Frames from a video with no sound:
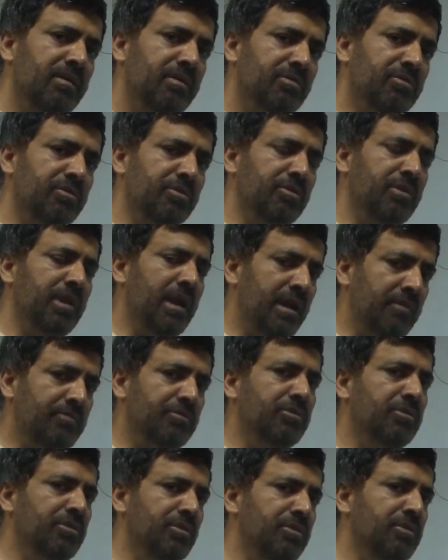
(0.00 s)
So you have
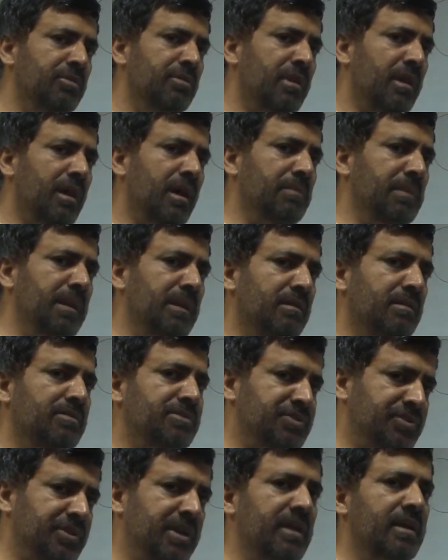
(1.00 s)
to,
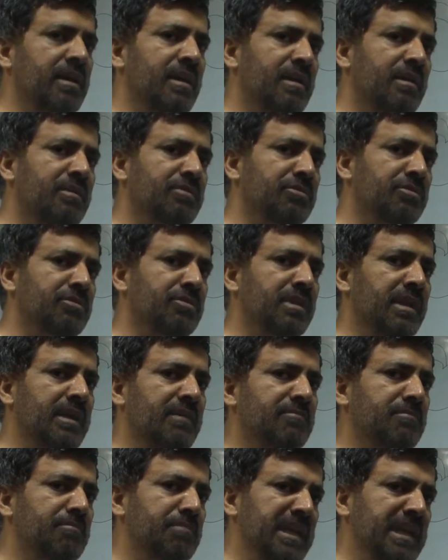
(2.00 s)
struggle to
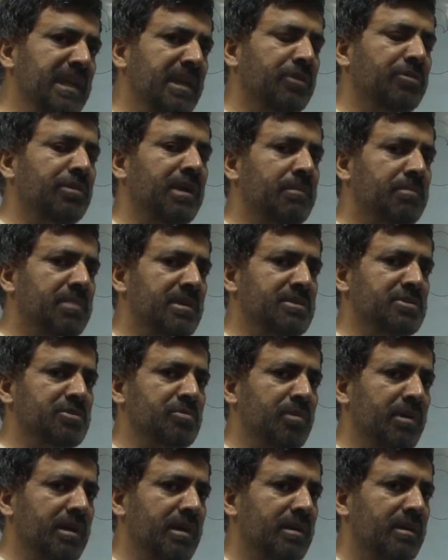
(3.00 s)
give meaning to apple
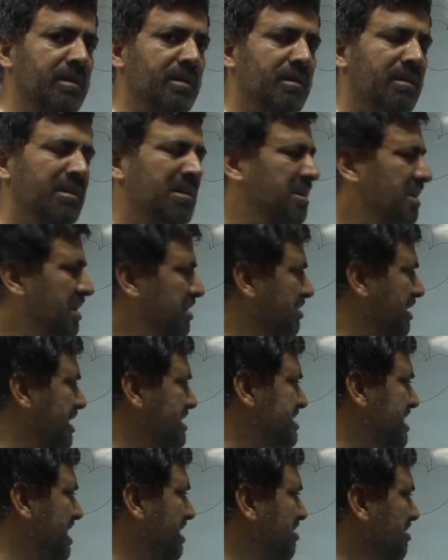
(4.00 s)
squared. You can
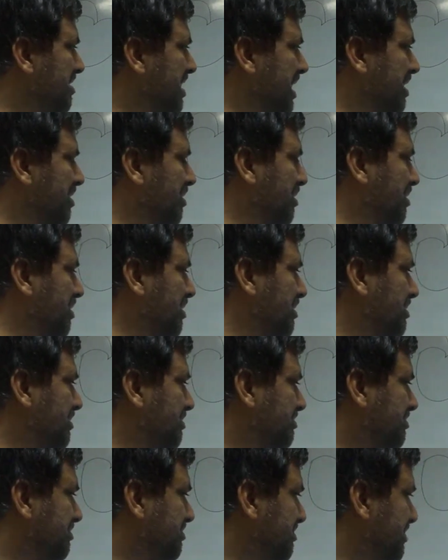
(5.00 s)
say, okay, no,
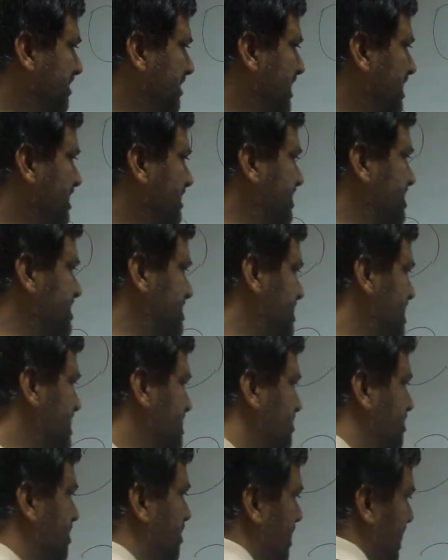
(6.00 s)
this is
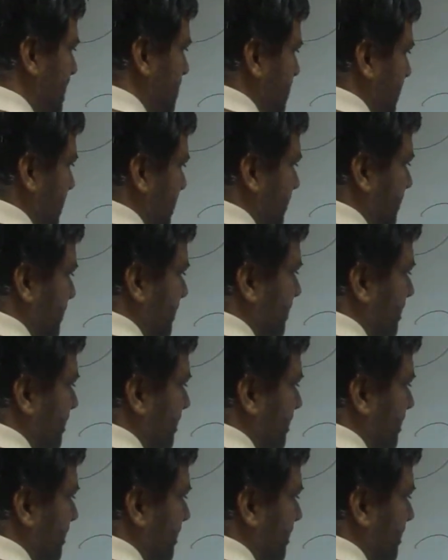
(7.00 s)
just 4 apples,